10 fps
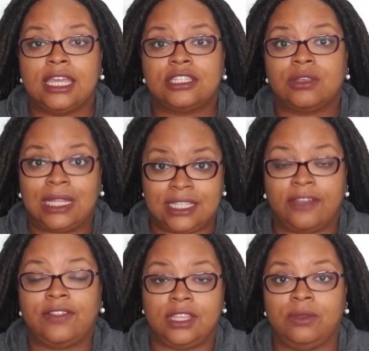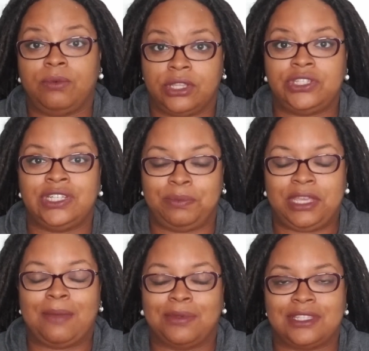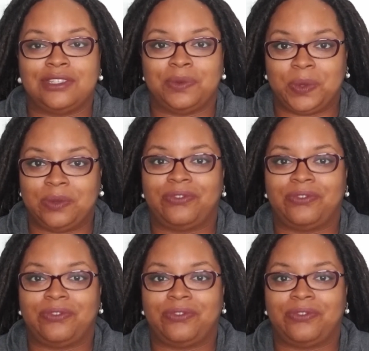and so I definitely want you to be able to